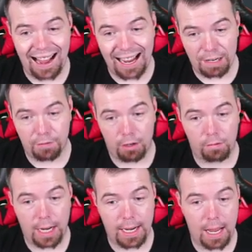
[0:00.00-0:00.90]
85
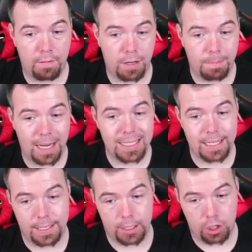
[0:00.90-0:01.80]
rated, 83 pace,
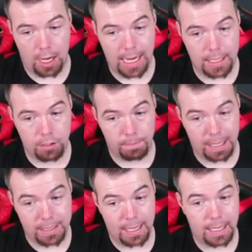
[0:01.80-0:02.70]
86 shot, 82
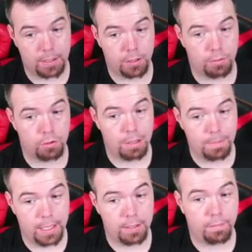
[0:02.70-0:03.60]
passing, 82
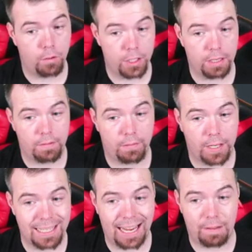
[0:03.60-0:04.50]
dribbling, 47
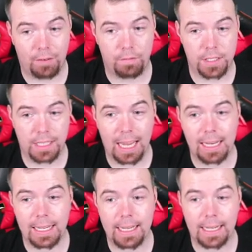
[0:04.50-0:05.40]
defence, 85
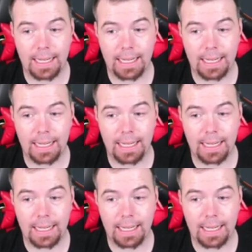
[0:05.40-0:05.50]
physicality.